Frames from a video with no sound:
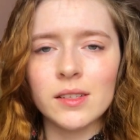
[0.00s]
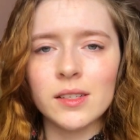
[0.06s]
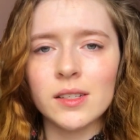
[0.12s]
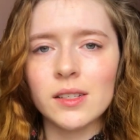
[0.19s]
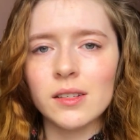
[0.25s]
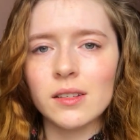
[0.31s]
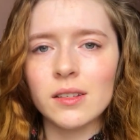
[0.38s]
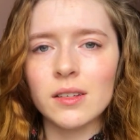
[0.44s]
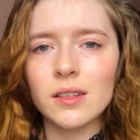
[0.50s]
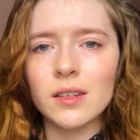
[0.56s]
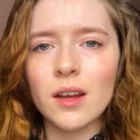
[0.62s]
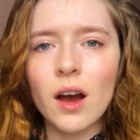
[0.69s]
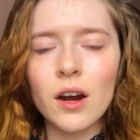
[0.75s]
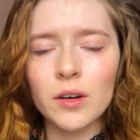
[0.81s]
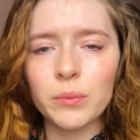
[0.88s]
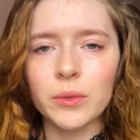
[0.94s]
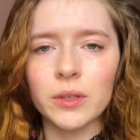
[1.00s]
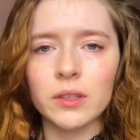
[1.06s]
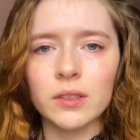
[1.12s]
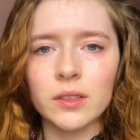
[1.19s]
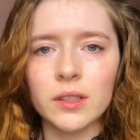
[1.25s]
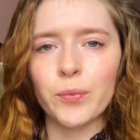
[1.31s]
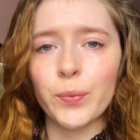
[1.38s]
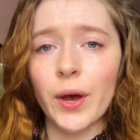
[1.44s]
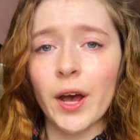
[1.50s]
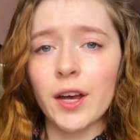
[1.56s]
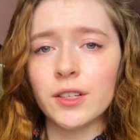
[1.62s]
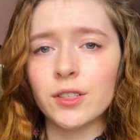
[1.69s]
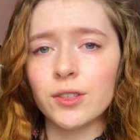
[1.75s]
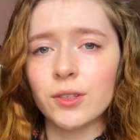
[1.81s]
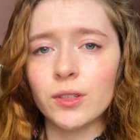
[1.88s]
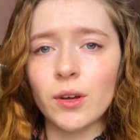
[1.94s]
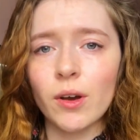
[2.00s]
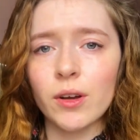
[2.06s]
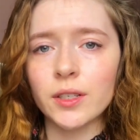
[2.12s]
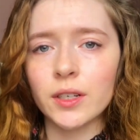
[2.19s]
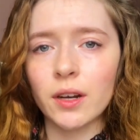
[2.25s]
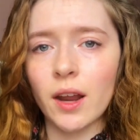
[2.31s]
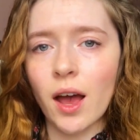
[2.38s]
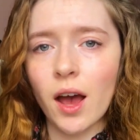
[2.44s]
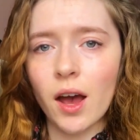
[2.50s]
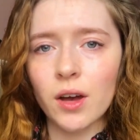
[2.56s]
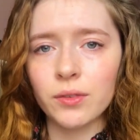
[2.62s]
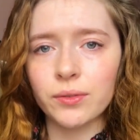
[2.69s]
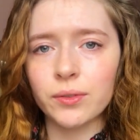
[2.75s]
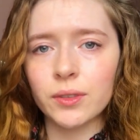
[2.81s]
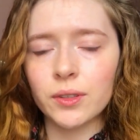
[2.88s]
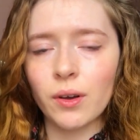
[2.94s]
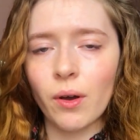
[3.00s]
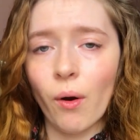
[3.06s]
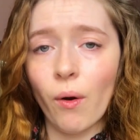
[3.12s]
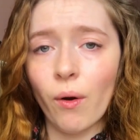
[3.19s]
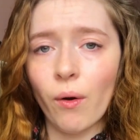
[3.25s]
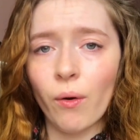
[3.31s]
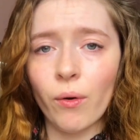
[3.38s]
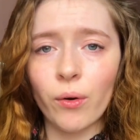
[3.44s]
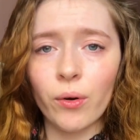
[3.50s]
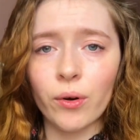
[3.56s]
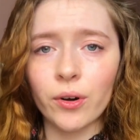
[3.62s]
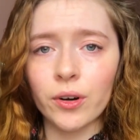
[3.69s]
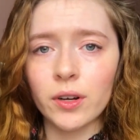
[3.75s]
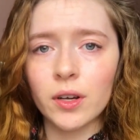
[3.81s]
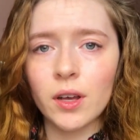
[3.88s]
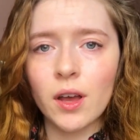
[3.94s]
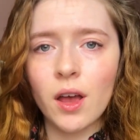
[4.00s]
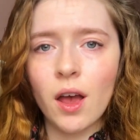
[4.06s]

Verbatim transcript: it's normal, but do not laugh or